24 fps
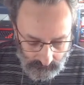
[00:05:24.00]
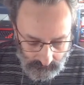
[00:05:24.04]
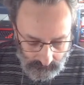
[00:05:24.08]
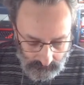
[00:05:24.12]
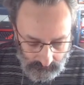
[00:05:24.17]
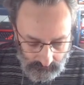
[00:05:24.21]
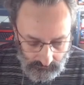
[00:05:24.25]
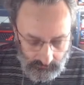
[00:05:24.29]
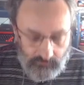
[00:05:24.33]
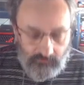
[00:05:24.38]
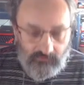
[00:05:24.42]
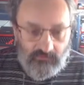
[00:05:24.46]

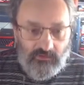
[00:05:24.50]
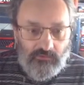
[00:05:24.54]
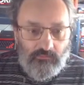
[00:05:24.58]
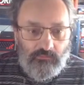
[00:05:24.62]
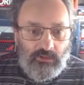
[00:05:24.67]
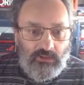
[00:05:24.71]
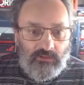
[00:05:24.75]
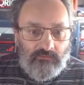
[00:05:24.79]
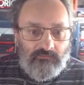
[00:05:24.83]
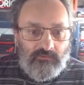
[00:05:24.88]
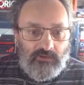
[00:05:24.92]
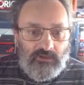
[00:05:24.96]
And then we
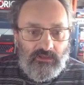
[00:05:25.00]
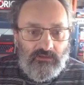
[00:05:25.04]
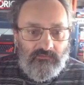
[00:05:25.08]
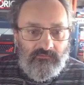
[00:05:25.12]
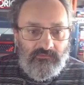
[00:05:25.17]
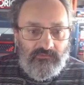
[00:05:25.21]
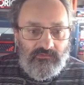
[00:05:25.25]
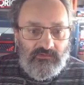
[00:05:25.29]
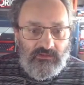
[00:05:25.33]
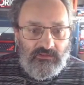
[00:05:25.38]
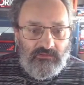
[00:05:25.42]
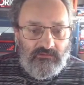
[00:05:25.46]
have
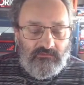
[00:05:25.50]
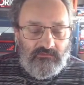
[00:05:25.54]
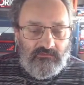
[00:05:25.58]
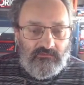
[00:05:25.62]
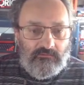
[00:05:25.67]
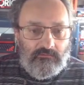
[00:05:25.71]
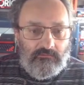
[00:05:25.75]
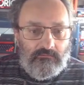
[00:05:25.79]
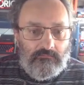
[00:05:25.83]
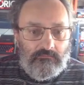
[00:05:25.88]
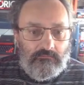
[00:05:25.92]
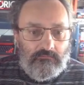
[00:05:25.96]

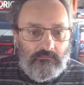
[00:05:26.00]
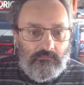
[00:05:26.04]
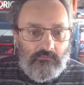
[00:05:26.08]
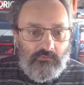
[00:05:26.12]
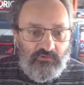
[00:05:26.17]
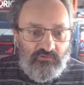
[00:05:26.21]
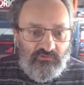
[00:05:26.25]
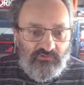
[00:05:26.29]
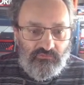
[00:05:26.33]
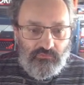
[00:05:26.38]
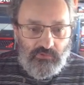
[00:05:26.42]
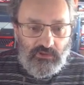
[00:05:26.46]
F6,
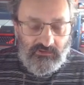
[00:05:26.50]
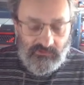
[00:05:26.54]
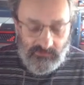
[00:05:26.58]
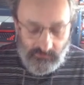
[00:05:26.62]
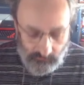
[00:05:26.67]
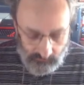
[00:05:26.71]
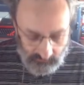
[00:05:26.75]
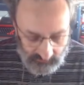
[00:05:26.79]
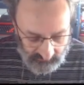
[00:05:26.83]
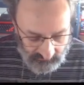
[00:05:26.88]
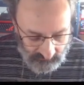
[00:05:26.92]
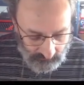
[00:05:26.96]
which right
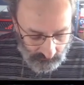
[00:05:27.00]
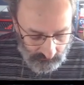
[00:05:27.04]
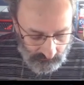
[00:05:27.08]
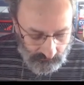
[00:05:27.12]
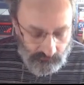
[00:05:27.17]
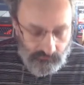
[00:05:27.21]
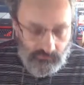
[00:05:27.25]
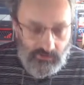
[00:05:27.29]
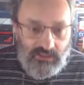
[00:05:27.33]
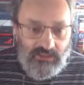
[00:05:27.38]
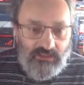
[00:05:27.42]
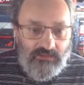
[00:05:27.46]
now does not
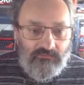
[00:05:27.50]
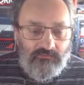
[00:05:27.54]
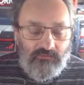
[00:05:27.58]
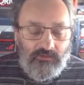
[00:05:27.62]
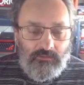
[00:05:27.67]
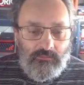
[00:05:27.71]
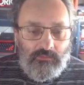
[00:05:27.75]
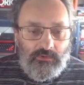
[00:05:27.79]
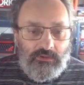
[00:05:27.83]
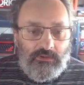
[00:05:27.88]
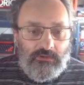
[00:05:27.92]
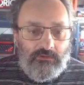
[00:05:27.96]
do
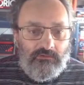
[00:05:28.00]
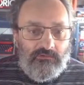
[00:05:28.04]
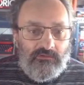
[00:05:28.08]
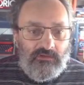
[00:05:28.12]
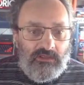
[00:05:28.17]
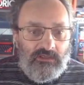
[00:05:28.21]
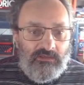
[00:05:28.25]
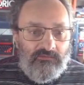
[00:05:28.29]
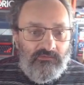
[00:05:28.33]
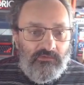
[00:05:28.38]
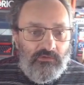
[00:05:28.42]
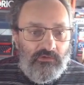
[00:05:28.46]
anything because I
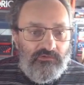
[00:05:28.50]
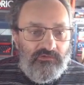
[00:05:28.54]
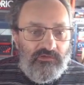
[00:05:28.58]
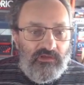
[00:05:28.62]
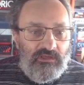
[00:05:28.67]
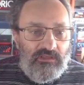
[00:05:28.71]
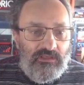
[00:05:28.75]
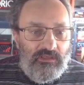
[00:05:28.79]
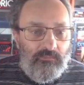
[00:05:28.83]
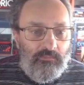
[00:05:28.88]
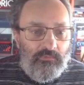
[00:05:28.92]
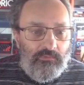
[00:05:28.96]
have not
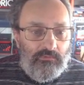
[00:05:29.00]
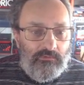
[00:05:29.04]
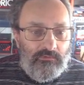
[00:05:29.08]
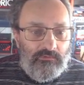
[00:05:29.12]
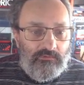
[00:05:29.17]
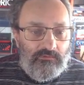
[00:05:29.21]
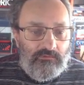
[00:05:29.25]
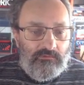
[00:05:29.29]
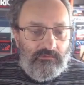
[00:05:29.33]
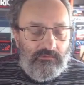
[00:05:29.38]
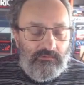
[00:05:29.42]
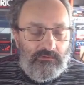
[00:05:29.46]

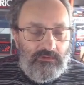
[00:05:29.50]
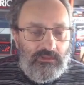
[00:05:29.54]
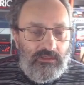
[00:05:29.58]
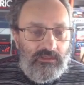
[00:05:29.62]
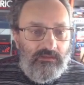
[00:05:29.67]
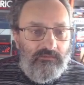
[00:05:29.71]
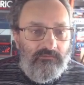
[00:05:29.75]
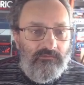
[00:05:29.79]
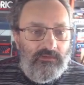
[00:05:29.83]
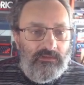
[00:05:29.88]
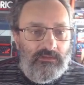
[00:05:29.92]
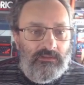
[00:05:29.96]
enabled
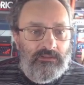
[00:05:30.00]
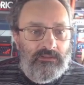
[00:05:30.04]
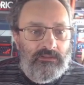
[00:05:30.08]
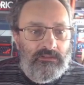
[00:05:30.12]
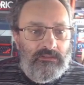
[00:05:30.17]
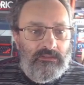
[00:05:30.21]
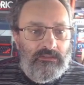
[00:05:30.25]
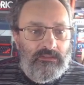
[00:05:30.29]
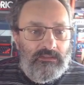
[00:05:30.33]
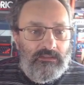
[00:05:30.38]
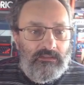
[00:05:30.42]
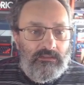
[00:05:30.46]
anything.
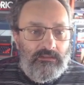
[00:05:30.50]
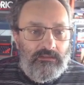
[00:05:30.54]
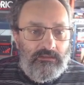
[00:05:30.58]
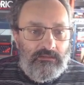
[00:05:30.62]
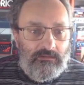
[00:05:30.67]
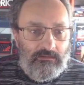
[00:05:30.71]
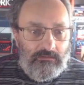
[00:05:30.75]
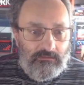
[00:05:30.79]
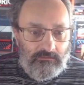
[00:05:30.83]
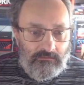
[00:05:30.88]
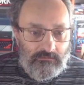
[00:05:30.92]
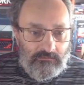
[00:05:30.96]

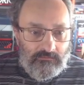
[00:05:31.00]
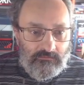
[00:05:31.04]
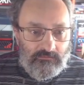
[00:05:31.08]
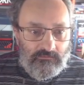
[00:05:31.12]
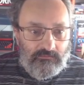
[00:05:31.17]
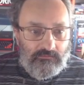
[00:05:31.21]
And